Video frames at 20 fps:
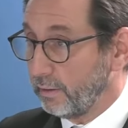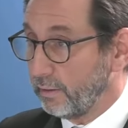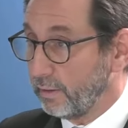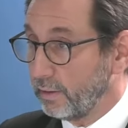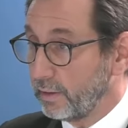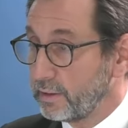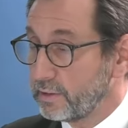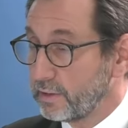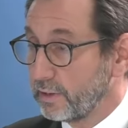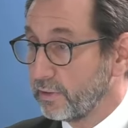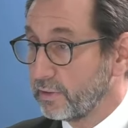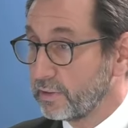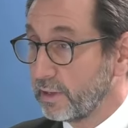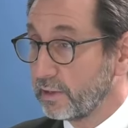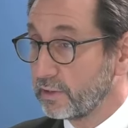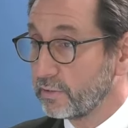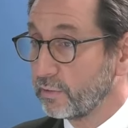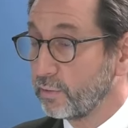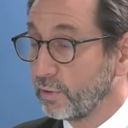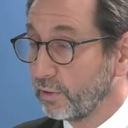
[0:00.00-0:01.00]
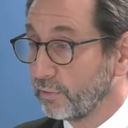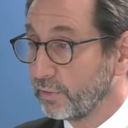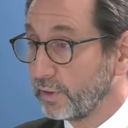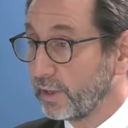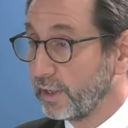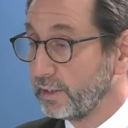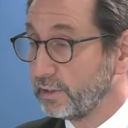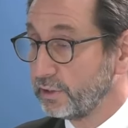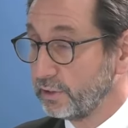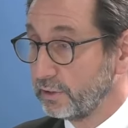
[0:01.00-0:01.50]
at least in the sense of
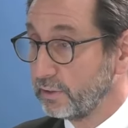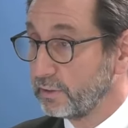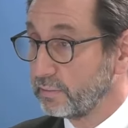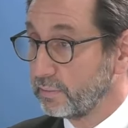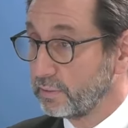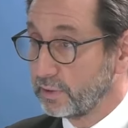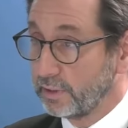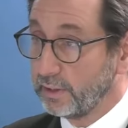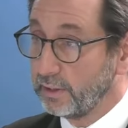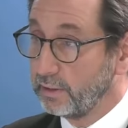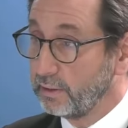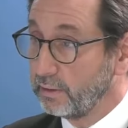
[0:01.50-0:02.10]
qualifications, was he?